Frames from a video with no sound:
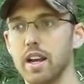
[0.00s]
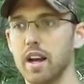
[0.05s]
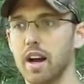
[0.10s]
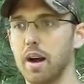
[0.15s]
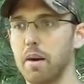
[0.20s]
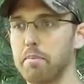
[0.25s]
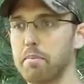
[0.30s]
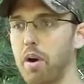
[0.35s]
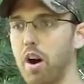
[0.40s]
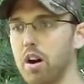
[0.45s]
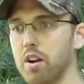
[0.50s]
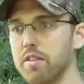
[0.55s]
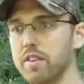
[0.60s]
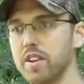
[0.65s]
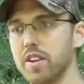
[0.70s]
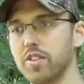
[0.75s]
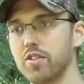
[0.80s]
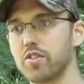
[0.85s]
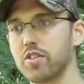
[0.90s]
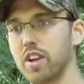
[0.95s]
Um, part of it
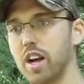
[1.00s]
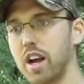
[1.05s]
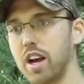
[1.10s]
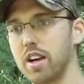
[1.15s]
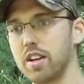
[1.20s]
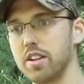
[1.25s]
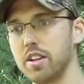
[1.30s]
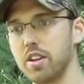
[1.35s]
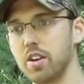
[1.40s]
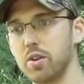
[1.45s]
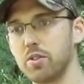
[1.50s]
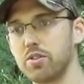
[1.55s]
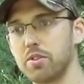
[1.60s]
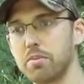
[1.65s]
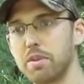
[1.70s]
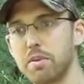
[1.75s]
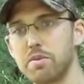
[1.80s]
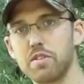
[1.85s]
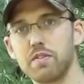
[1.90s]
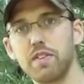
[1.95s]
is, uh, you know,
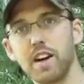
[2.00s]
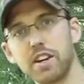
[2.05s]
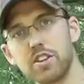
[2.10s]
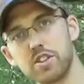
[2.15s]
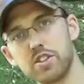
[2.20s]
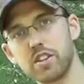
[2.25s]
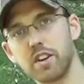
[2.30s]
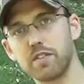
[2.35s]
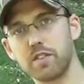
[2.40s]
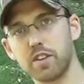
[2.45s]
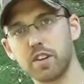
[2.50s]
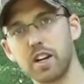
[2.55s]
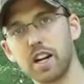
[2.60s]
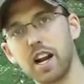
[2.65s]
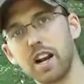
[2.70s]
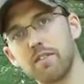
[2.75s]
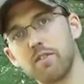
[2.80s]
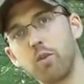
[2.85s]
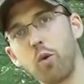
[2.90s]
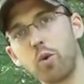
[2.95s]
sometimes you find yourself where you're
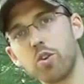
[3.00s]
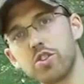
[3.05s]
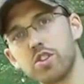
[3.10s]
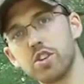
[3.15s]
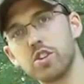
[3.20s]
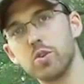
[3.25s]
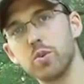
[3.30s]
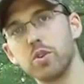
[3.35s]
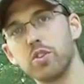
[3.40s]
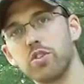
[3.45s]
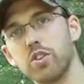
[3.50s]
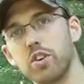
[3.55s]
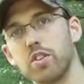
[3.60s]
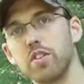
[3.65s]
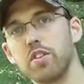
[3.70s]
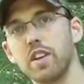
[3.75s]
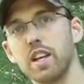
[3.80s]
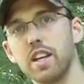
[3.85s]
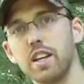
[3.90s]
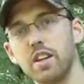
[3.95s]
kind of forced to do a certain
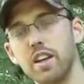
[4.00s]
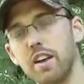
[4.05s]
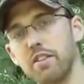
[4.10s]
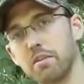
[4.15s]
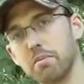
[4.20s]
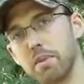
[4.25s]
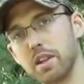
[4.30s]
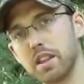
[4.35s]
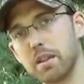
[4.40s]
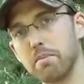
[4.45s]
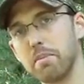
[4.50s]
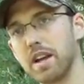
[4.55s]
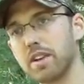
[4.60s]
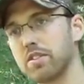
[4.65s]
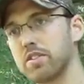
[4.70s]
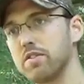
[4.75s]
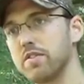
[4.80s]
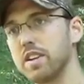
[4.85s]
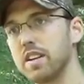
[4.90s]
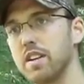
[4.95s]
thing and you have to make the
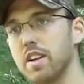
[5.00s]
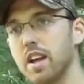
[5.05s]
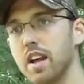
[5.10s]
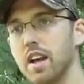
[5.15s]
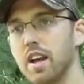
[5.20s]
best of it.